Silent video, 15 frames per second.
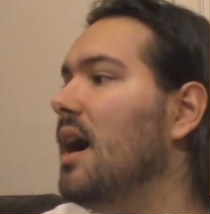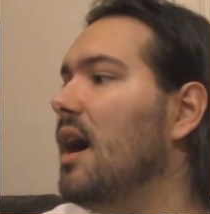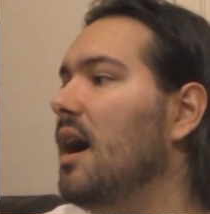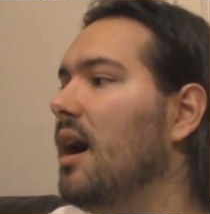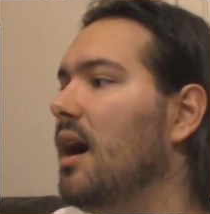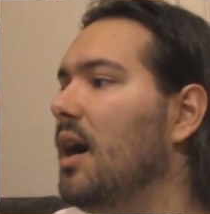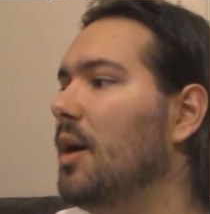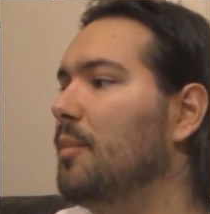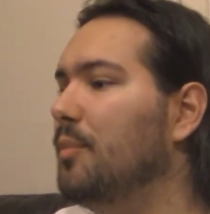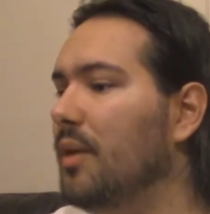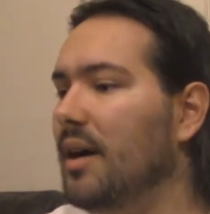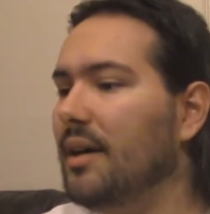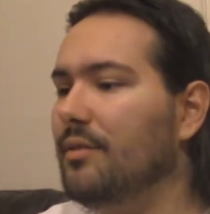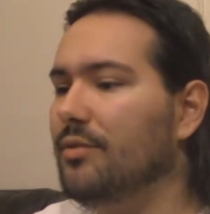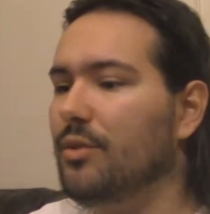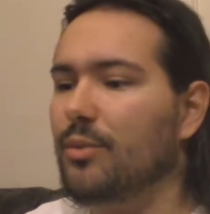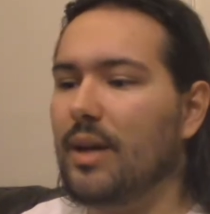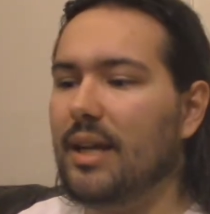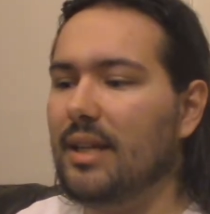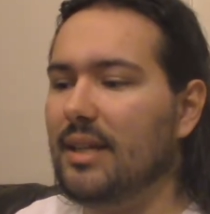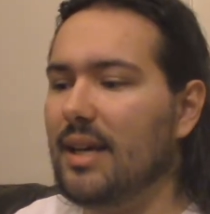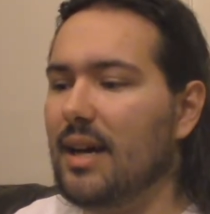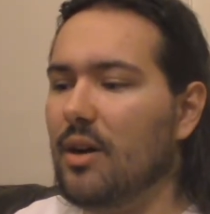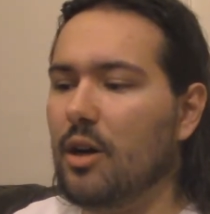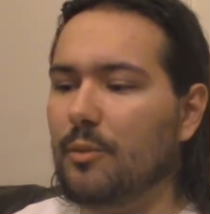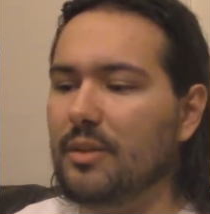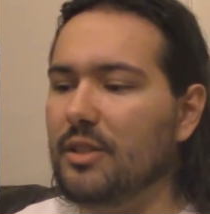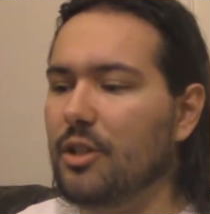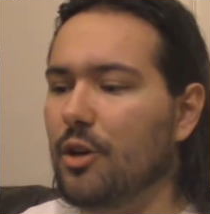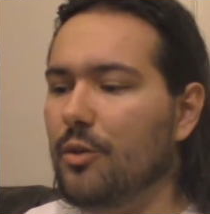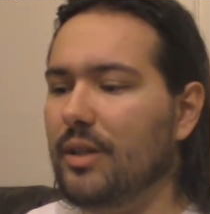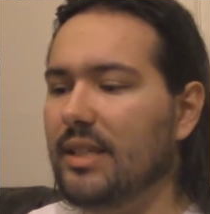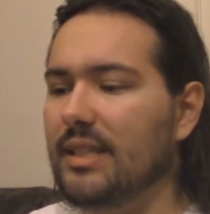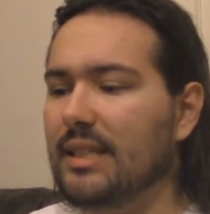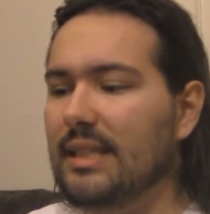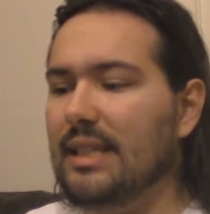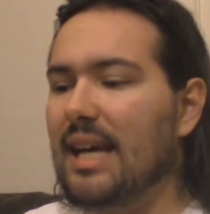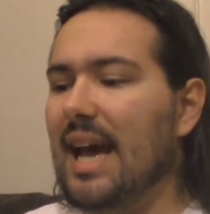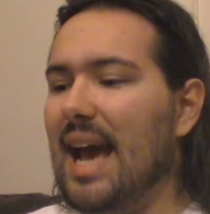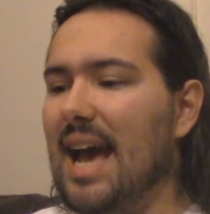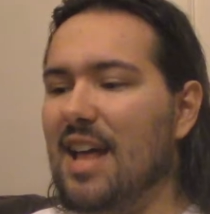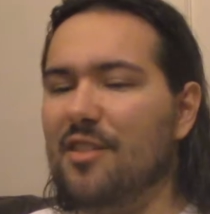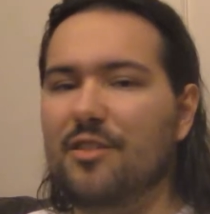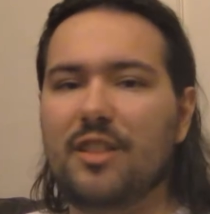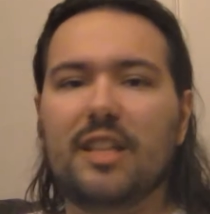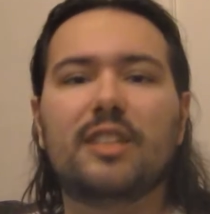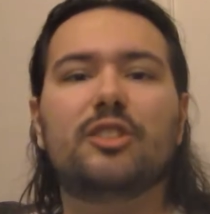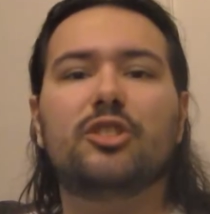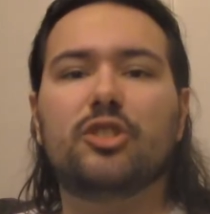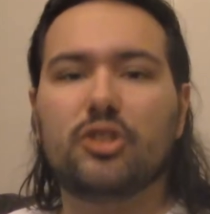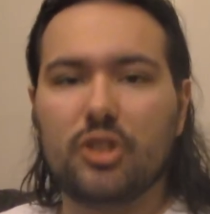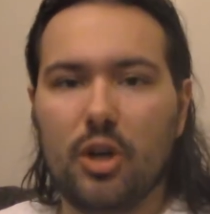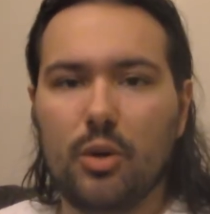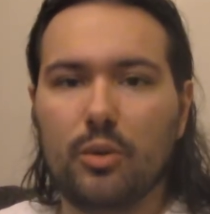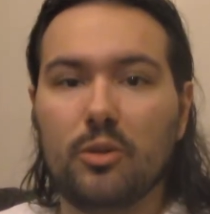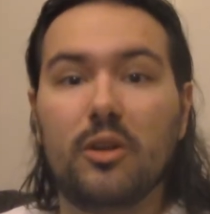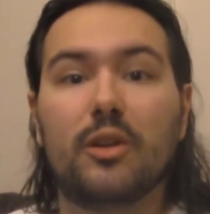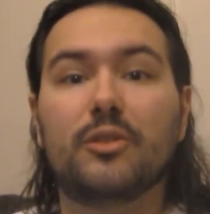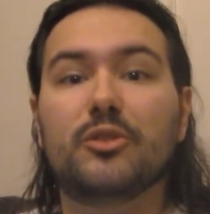But for right now, I'll be going at this solo.